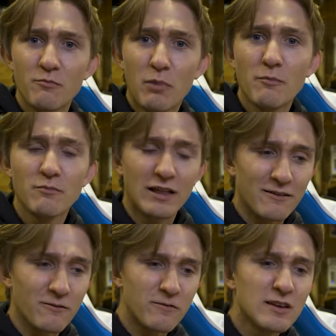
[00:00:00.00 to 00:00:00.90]
pump-like
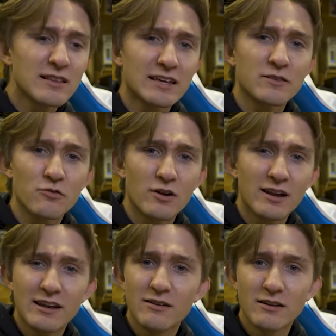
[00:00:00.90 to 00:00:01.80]
feeling in the front
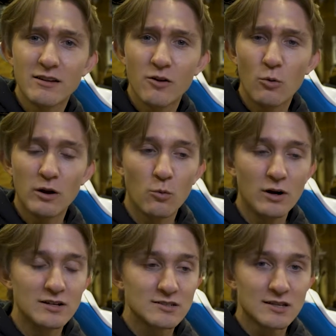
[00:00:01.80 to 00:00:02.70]
end and didn't know what it
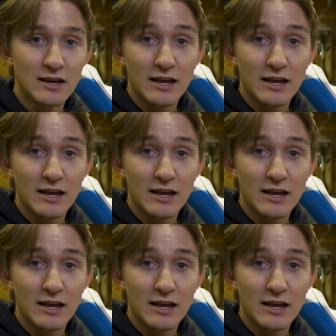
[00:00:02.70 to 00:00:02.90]
was,